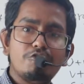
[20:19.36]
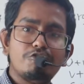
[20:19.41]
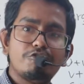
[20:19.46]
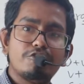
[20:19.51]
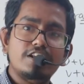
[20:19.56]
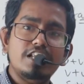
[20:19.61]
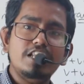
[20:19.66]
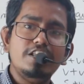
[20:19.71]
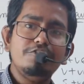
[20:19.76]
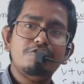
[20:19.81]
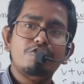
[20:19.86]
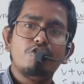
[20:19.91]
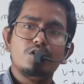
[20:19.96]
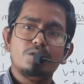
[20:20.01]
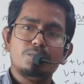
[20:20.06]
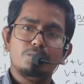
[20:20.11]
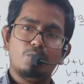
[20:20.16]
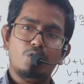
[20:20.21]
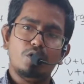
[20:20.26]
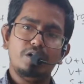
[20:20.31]
freely
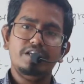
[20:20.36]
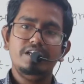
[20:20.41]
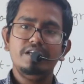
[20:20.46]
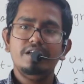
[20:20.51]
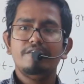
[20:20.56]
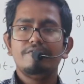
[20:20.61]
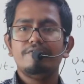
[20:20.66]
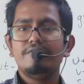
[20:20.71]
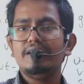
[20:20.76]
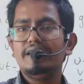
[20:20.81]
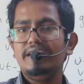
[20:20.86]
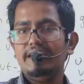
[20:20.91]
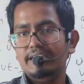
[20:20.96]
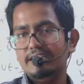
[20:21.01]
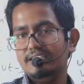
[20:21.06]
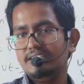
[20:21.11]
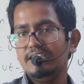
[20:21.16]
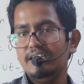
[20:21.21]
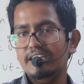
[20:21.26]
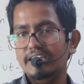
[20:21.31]
falling body very
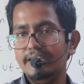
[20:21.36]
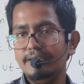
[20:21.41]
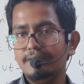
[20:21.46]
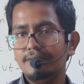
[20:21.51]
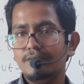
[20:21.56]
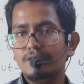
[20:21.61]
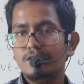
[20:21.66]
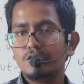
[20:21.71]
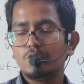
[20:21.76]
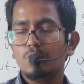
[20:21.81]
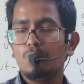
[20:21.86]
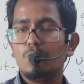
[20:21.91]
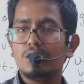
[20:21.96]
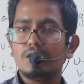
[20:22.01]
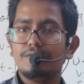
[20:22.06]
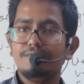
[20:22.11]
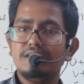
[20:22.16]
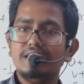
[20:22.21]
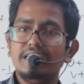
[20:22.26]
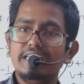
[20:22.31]
easily. So
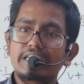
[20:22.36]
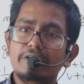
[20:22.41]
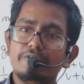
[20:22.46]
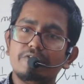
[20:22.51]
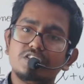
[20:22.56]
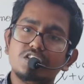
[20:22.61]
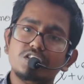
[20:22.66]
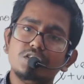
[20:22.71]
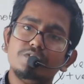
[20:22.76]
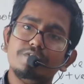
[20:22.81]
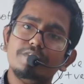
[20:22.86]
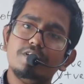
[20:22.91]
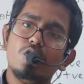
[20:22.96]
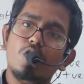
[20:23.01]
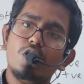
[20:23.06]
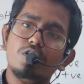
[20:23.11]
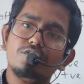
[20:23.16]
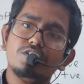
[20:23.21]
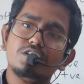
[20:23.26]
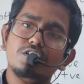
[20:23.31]
whatever the equations we
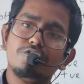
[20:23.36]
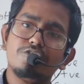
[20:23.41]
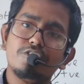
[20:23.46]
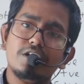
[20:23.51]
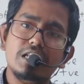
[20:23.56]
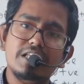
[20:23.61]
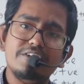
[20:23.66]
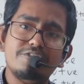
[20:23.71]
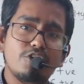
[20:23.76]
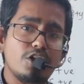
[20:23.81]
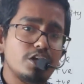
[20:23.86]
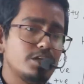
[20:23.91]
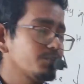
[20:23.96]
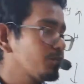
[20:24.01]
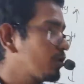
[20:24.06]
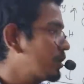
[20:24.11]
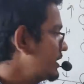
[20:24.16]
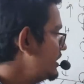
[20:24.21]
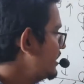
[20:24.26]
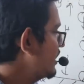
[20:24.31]
got for the freely falling
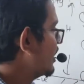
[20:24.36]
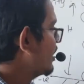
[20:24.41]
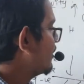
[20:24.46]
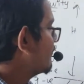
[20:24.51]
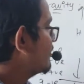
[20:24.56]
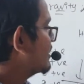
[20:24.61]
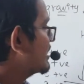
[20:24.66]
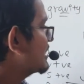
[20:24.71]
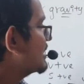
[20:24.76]
body, we